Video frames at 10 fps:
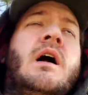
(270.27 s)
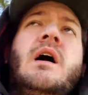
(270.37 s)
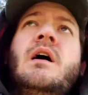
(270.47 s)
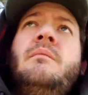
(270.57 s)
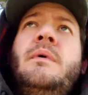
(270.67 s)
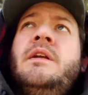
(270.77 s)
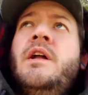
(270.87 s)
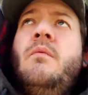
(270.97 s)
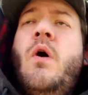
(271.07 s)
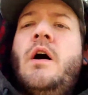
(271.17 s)

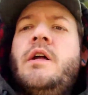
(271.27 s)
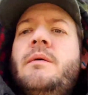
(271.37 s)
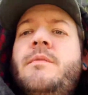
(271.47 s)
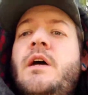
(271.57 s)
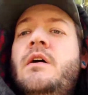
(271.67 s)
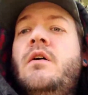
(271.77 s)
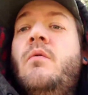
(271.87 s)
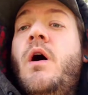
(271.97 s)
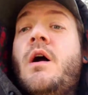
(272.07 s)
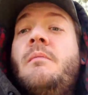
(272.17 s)
Ended up walking up the hill,
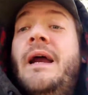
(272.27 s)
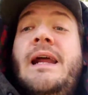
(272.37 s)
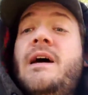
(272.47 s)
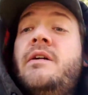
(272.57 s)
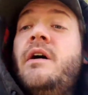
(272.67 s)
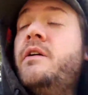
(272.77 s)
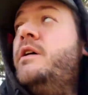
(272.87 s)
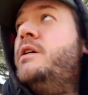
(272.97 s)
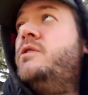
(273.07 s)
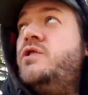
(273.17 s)
walking back down another
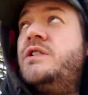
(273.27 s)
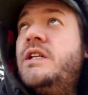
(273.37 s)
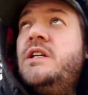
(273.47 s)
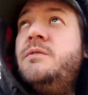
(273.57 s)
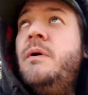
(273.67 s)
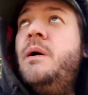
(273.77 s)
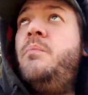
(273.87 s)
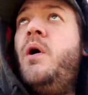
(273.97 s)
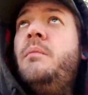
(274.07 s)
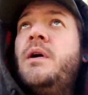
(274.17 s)
hill just to get to my
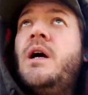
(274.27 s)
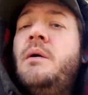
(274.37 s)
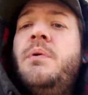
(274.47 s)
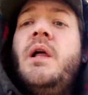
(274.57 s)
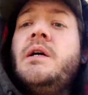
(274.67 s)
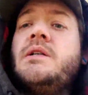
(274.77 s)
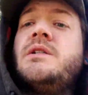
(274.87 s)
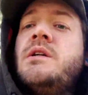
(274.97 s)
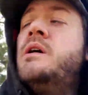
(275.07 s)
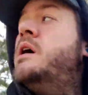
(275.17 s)
apartment
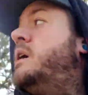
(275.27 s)
complex.